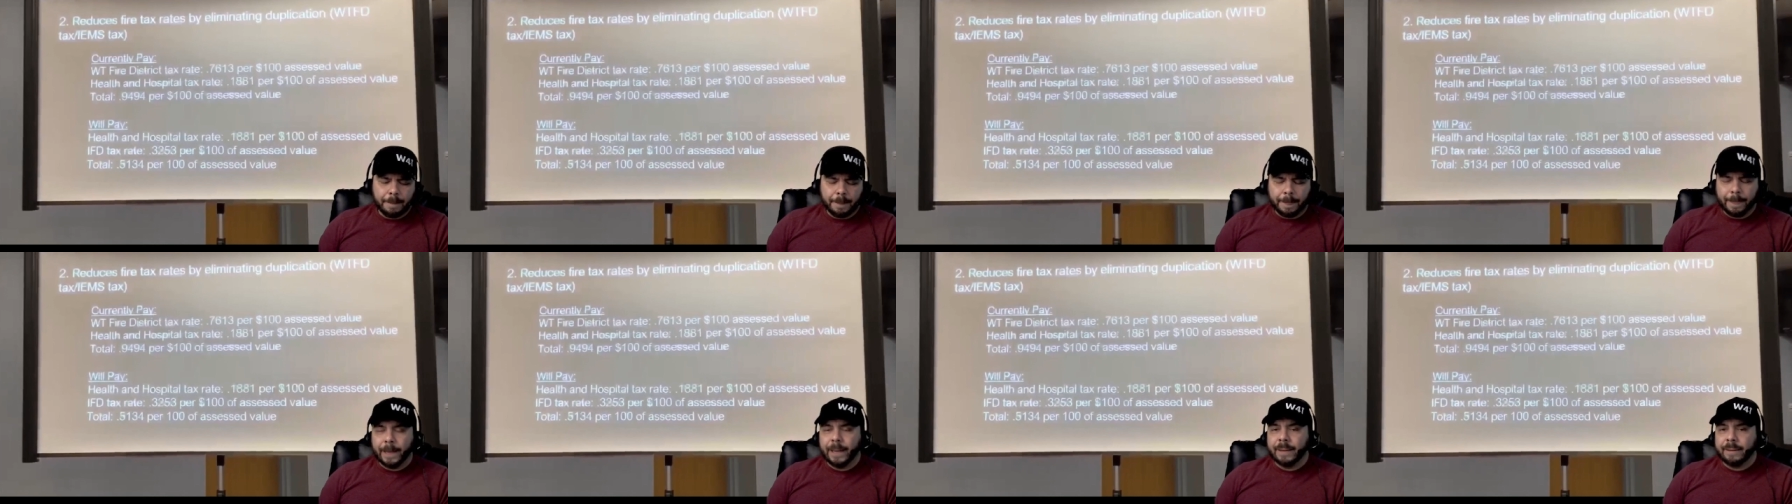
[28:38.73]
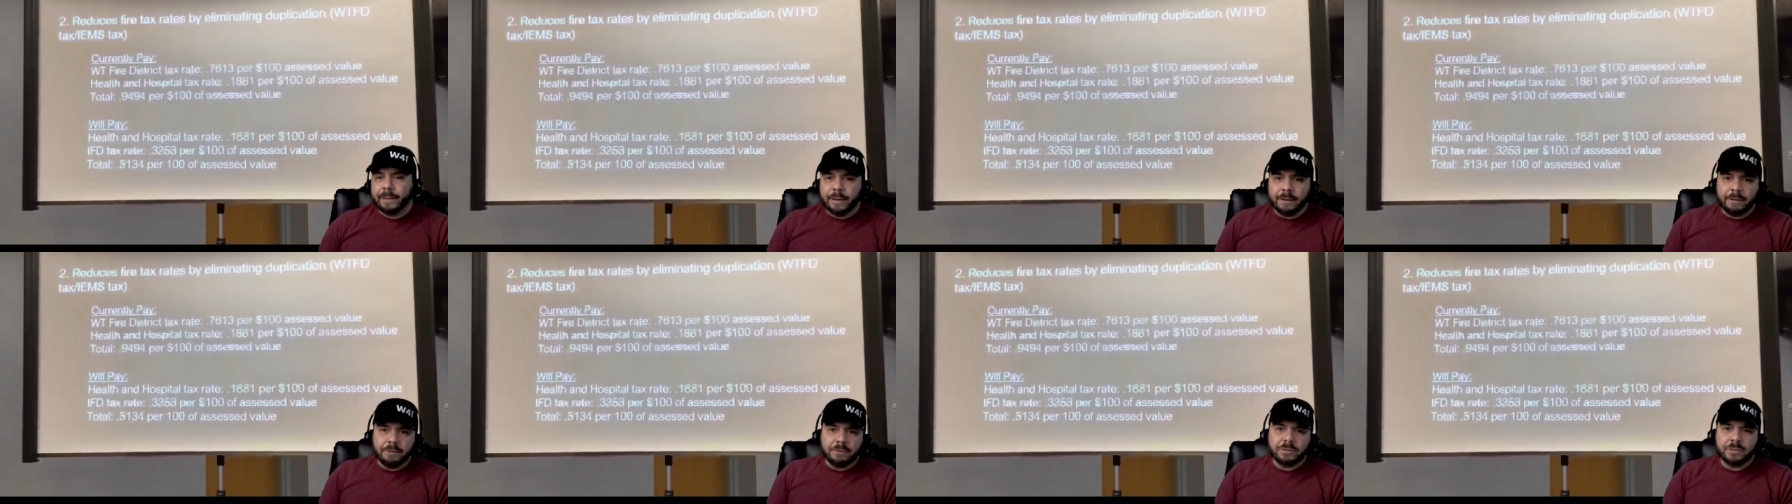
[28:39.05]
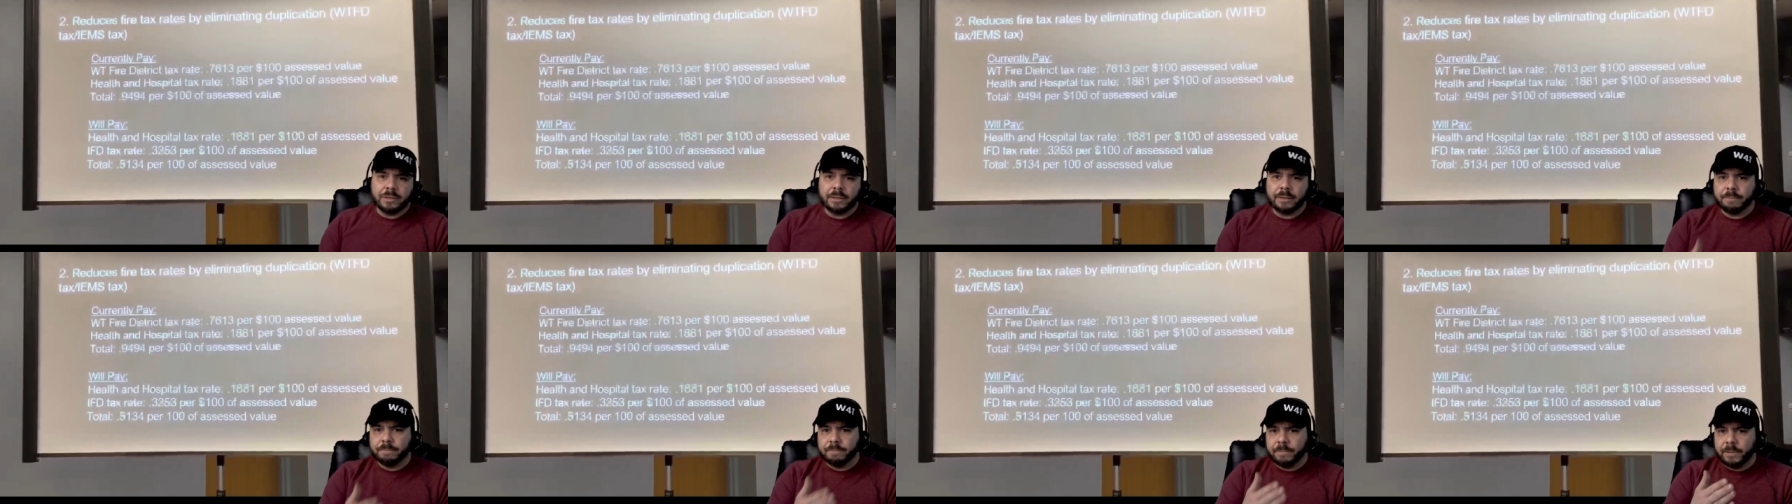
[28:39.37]
And then they'll
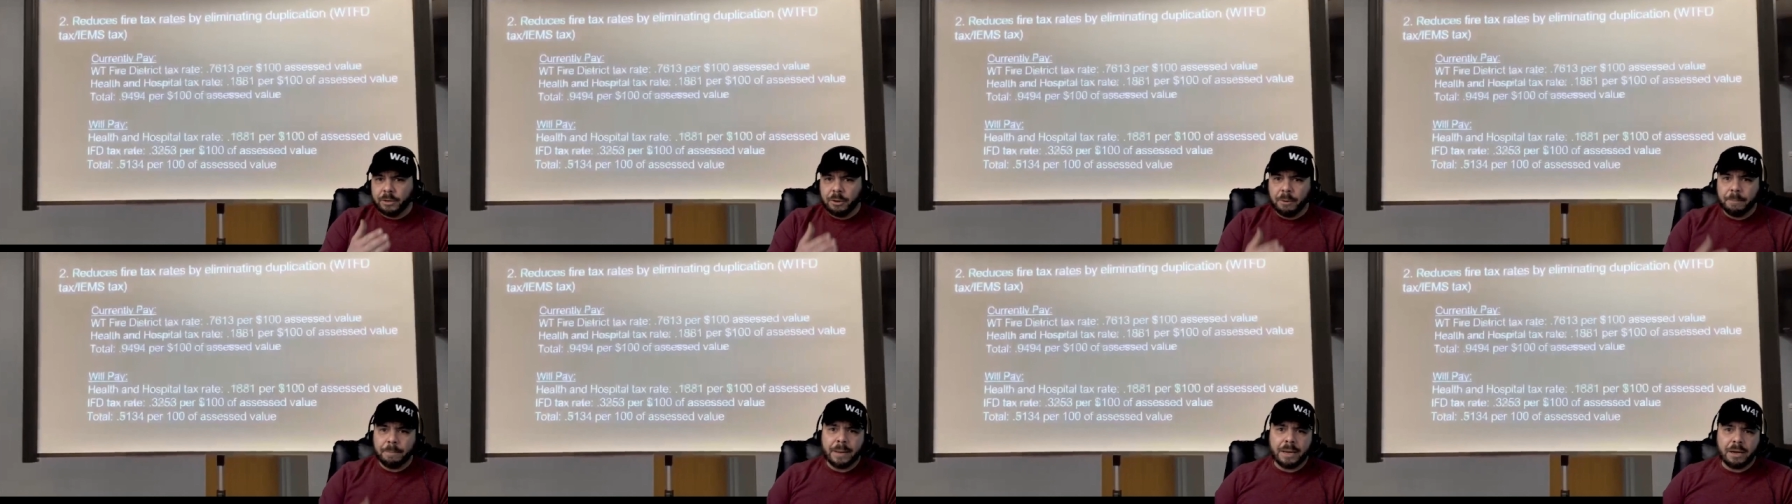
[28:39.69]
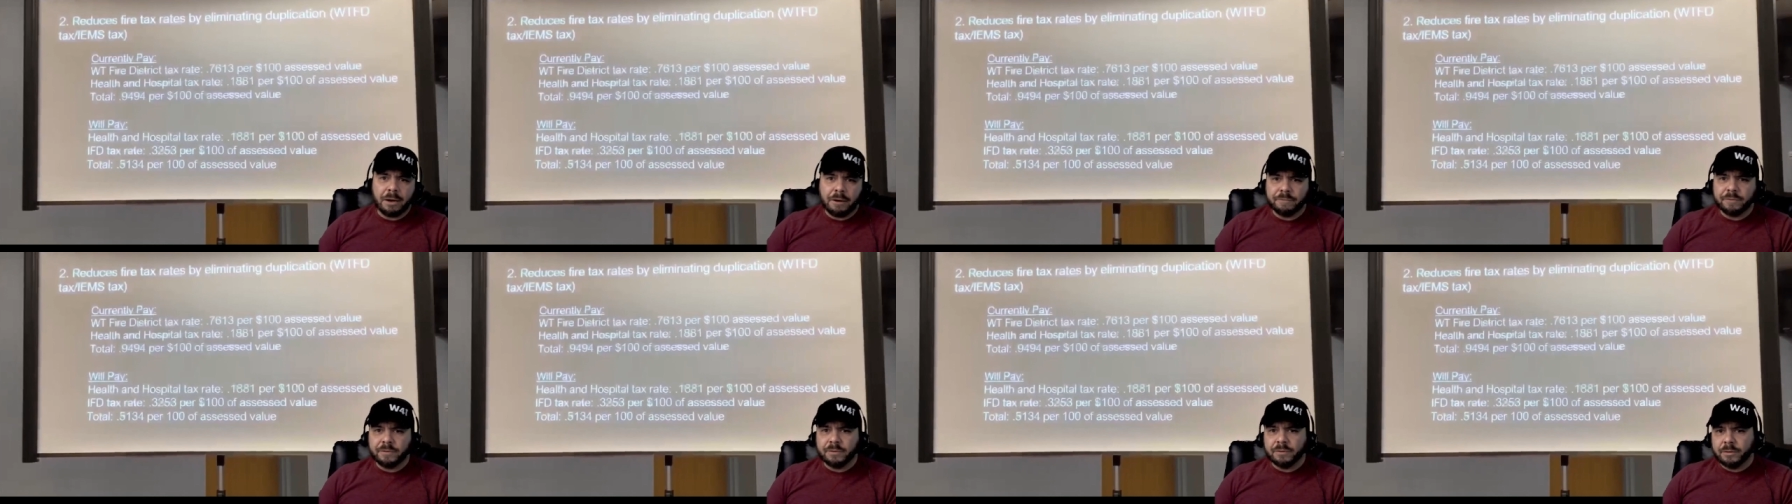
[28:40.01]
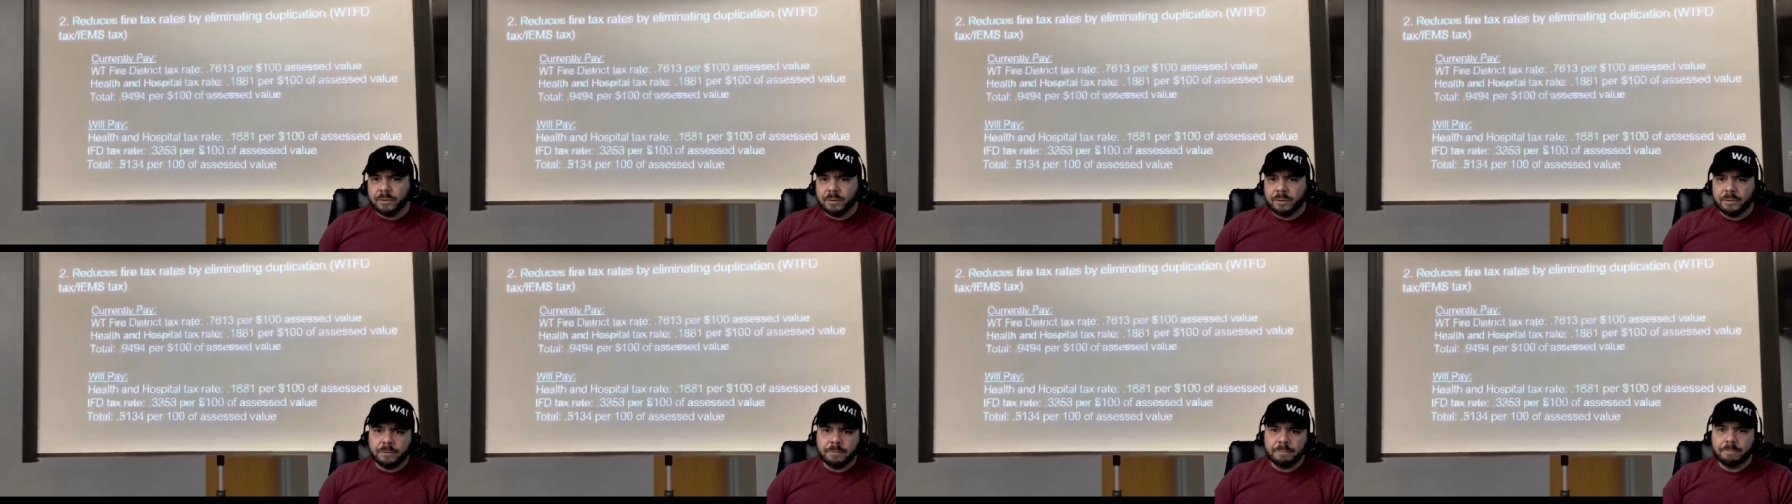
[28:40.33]
just, pay off the
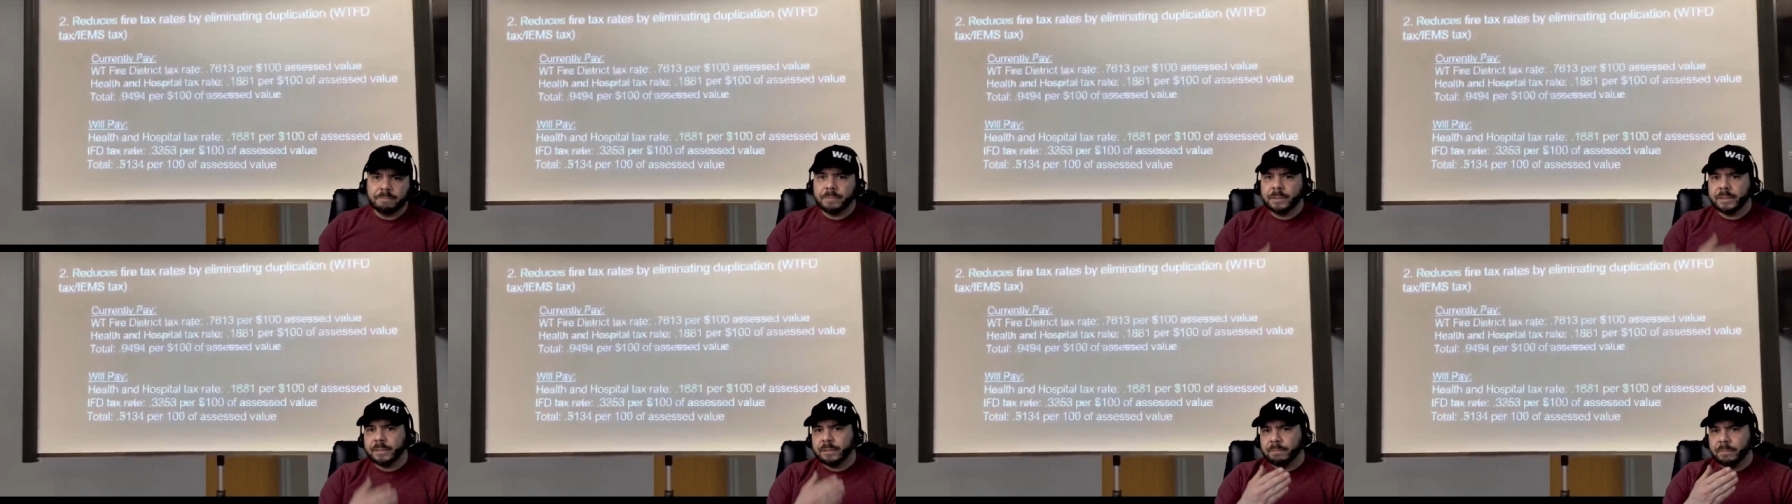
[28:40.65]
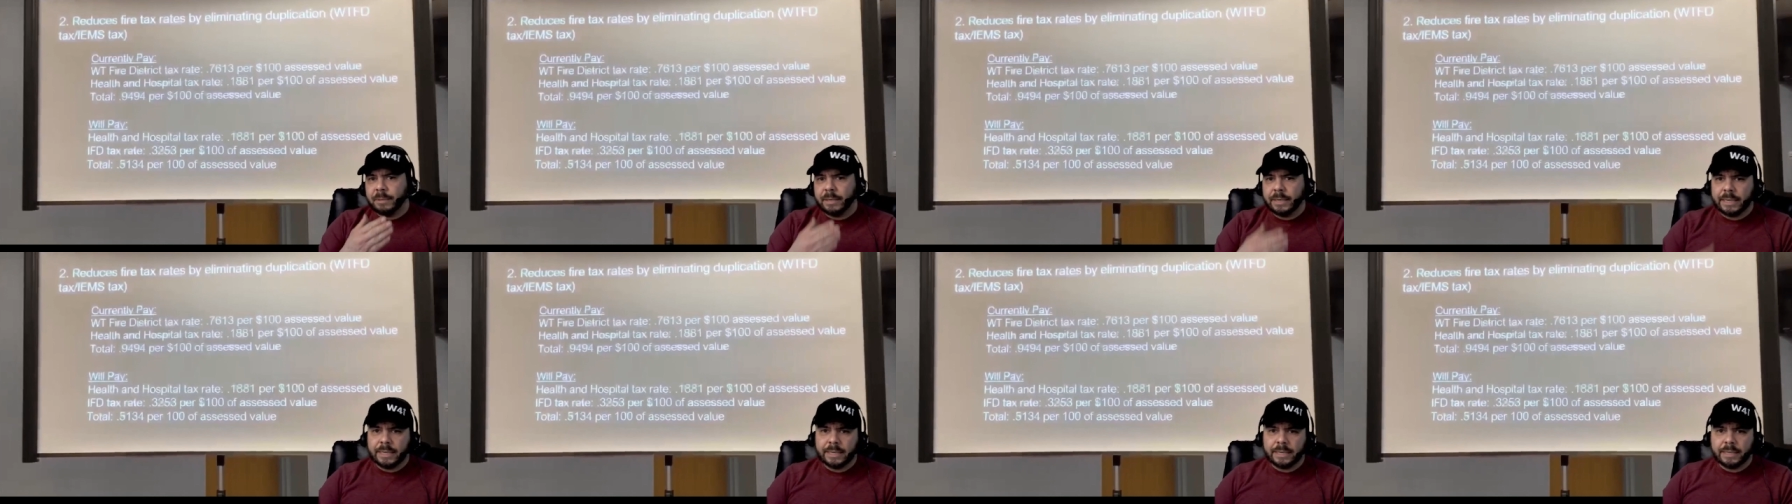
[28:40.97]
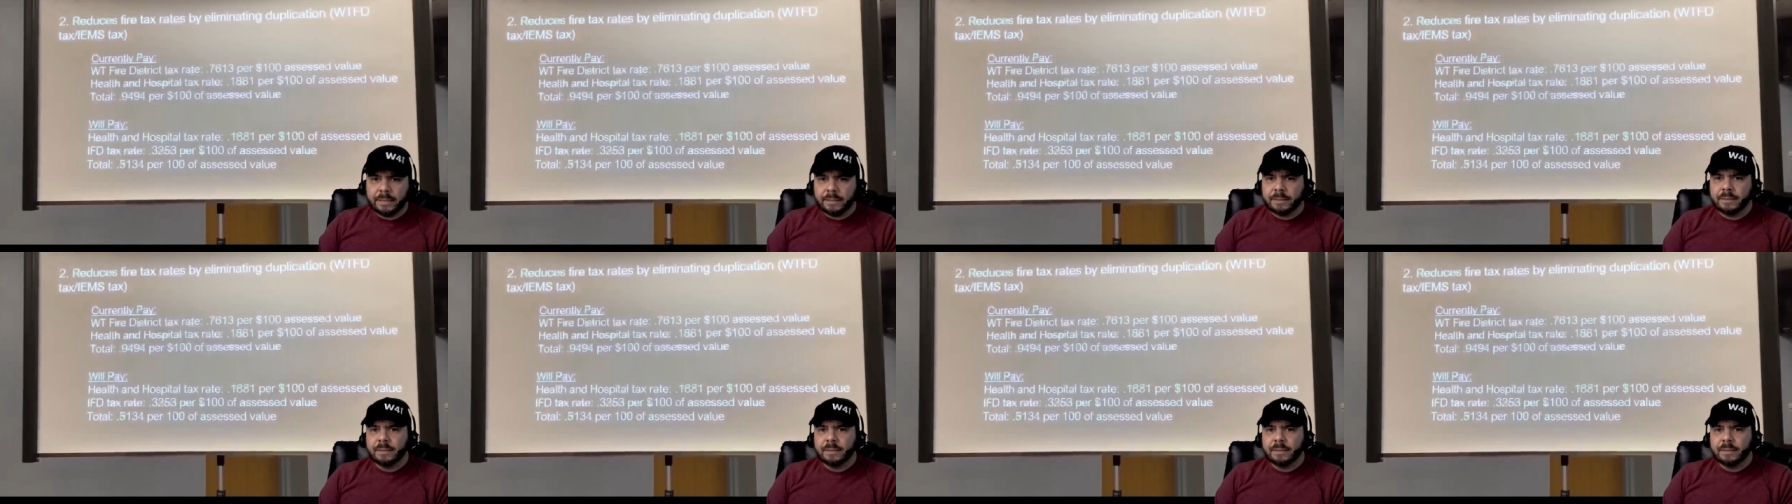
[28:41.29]
loan, put the money in